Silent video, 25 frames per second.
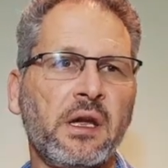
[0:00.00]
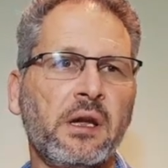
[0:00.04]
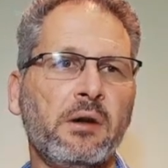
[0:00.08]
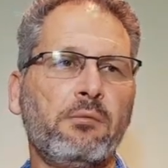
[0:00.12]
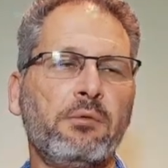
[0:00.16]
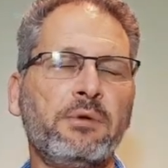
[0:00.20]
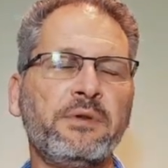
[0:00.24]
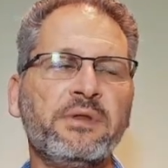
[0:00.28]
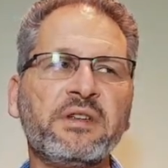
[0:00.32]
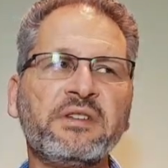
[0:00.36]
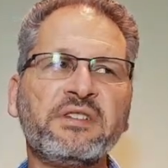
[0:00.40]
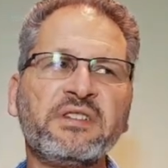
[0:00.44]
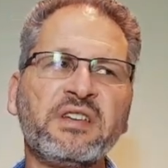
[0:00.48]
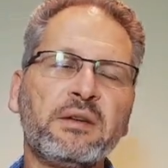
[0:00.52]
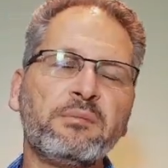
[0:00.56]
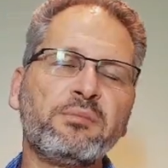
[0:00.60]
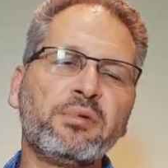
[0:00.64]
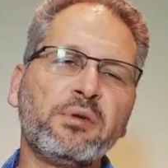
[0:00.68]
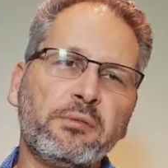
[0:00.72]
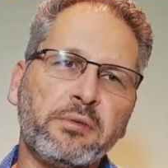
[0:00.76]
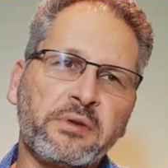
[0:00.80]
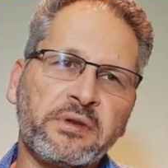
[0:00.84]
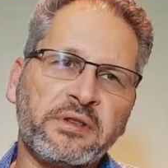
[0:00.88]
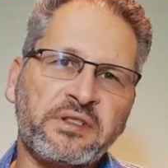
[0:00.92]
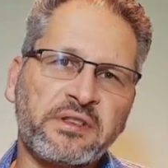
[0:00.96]
when the temple
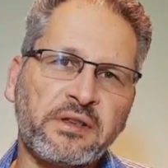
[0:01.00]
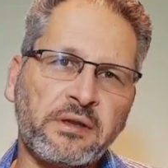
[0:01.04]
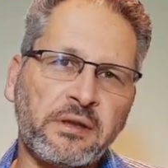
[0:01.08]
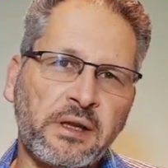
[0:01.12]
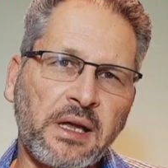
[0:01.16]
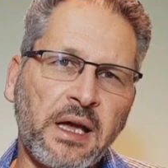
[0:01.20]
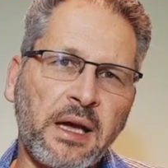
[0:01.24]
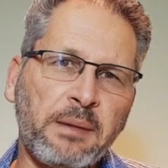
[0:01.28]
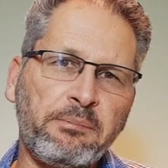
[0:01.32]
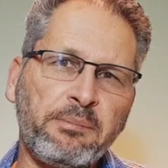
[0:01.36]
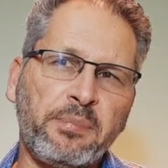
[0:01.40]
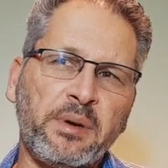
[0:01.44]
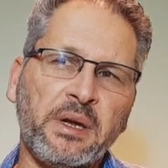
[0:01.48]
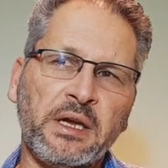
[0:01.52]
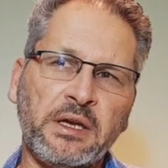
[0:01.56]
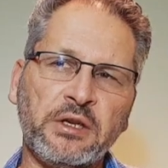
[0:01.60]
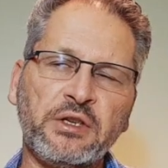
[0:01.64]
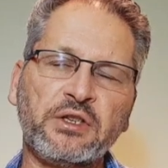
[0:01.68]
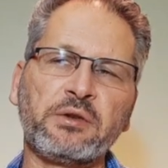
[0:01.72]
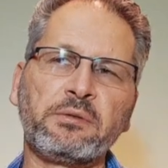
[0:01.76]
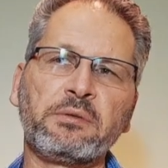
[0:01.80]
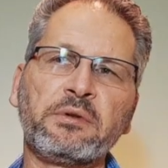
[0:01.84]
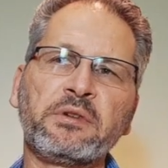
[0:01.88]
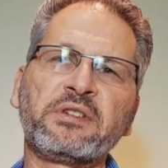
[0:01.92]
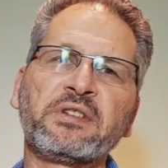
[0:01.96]
was still up in
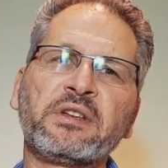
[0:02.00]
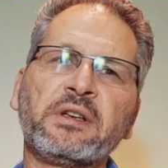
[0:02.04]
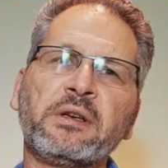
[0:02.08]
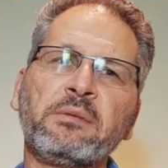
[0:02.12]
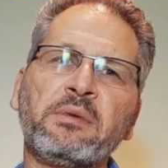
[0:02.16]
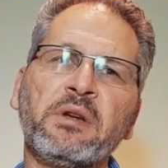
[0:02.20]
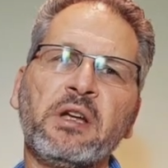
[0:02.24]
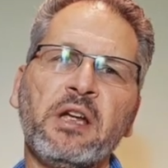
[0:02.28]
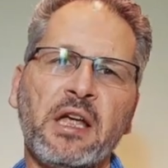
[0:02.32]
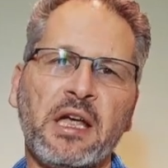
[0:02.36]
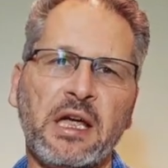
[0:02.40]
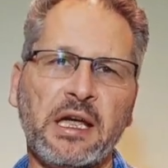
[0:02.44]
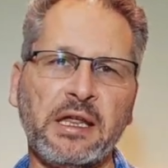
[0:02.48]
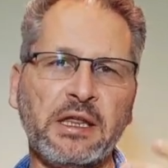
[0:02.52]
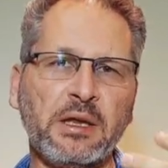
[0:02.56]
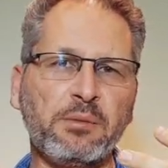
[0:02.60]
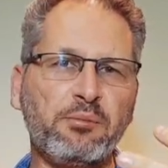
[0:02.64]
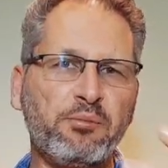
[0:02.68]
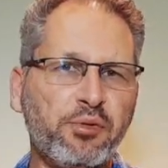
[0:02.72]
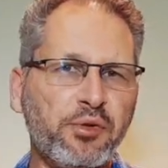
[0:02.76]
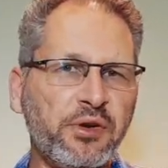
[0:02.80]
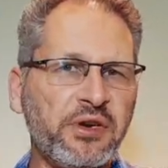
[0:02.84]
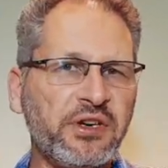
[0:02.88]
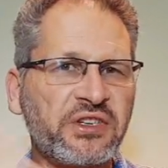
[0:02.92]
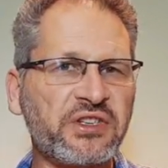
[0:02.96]
Jerusalem and the
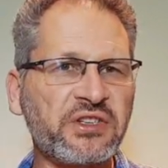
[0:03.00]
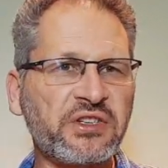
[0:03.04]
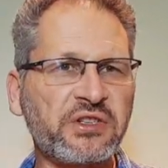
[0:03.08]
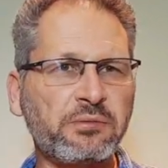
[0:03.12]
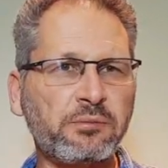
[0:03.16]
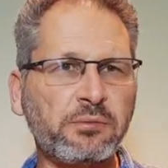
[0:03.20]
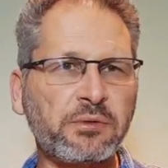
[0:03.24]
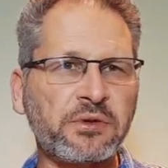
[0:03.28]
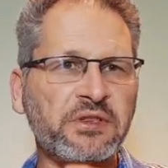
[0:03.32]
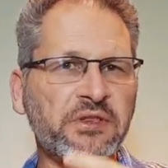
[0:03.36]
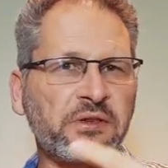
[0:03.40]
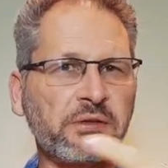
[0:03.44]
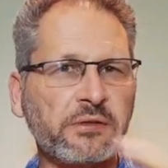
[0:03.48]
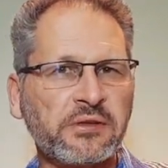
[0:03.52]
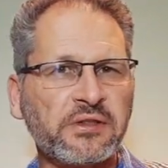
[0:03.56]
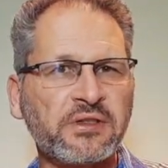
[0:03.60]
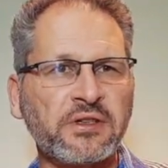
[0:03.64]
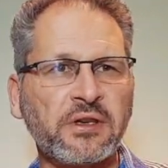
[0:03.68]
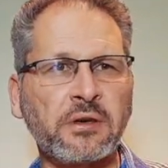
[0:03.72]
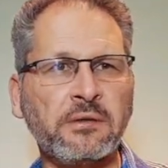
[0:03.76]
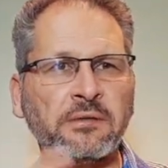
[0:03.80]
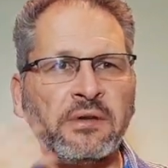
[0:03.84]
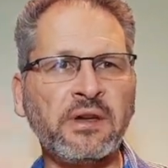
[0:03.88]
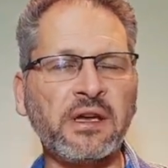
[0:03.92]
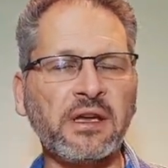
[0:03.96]
priests were still
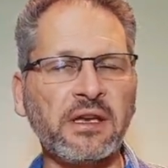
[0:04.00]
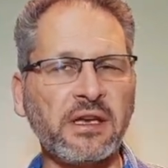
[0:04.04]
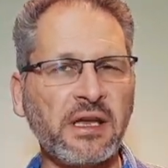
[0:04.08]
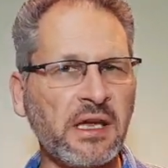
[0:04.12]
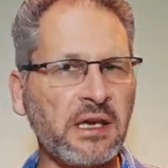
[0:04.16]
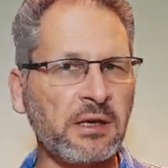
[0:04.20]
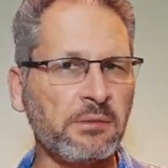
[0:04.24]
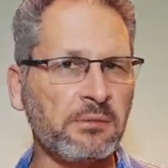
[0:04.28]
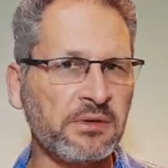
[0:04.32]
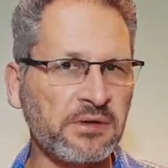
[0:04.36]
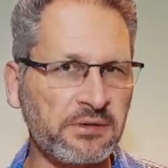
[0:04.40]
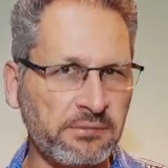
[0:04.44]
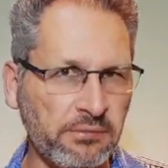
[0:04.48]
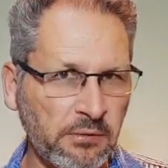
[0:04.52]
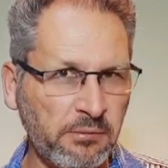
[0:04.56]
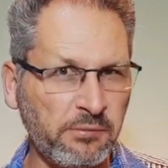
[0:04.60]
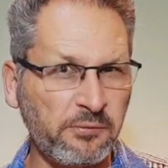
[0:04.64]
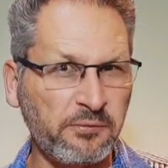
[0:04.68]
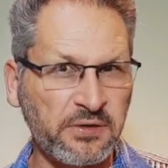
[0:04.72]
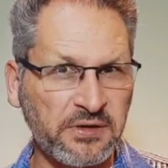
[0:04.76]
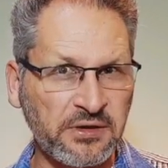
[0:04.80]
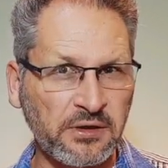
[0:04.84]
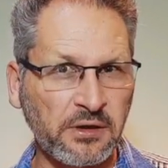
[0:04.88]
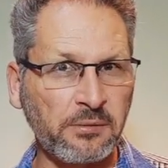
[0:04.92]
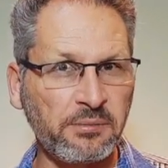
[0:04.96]
serving and animals were
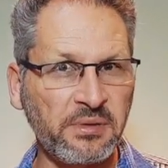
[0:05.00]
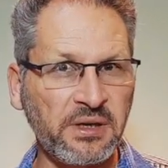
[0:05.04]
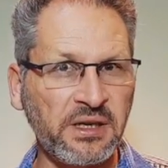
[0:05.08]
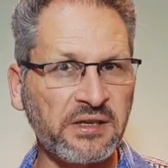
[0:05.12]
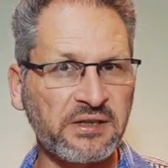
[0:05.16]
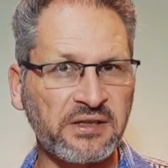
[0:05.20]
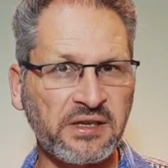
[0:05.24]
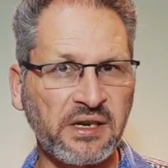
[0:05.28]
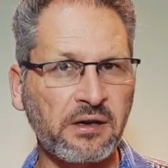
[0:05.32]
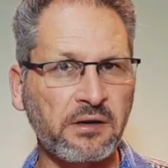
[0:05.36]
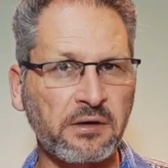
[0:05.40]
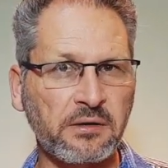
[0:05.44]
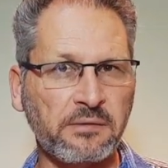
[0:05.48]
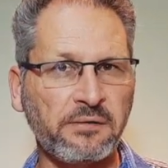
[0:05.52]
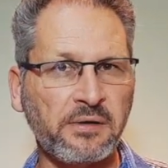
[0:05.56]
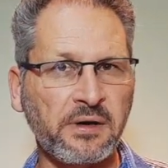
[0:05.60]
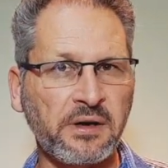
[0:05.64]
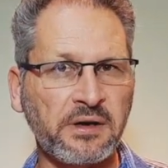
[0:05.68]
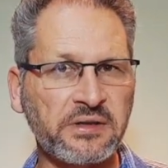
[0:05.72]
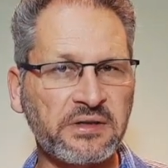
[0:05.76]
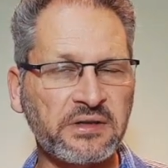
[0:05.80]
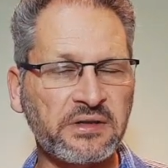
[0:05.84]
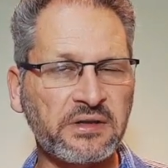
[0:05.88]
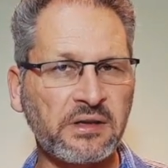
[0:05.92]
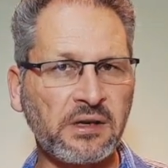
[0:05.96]
still being
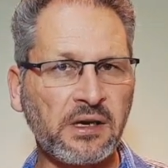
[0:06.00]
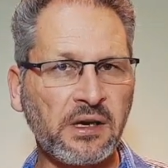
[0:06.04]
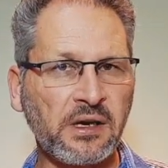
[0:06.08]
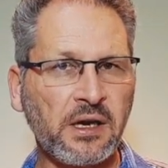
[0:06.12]
sacrificed.